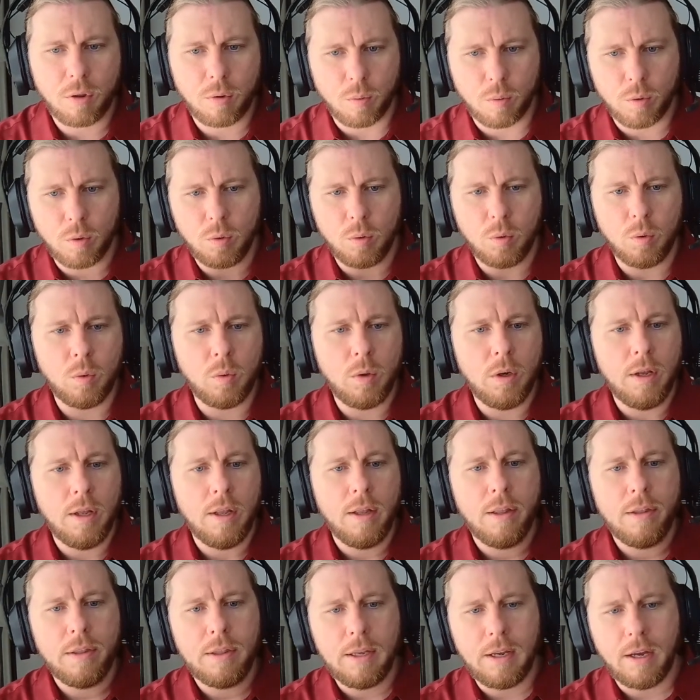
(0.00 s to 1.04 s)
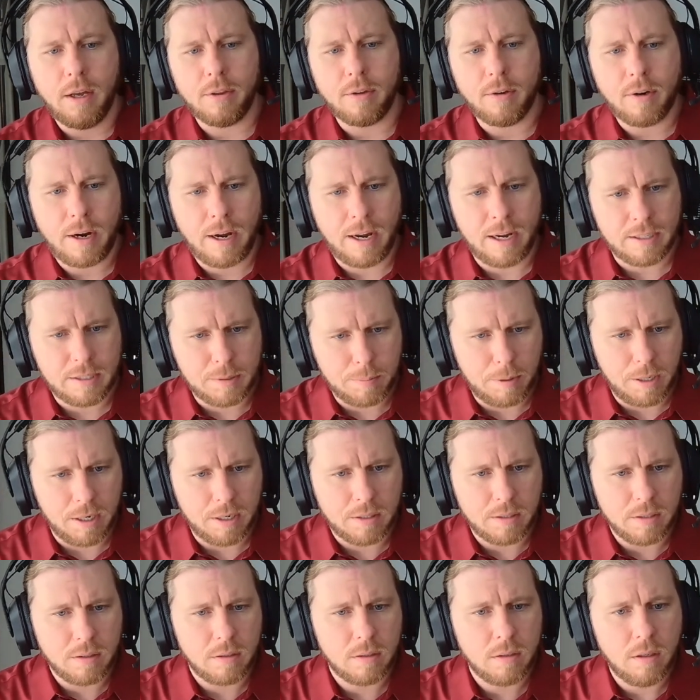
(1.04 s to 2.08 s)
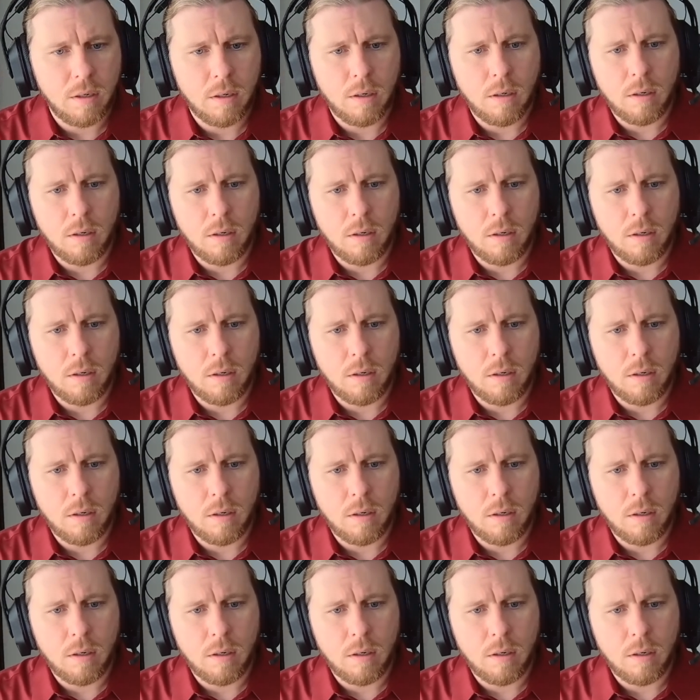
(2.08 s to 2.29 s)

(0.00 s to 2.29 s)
through the other aspects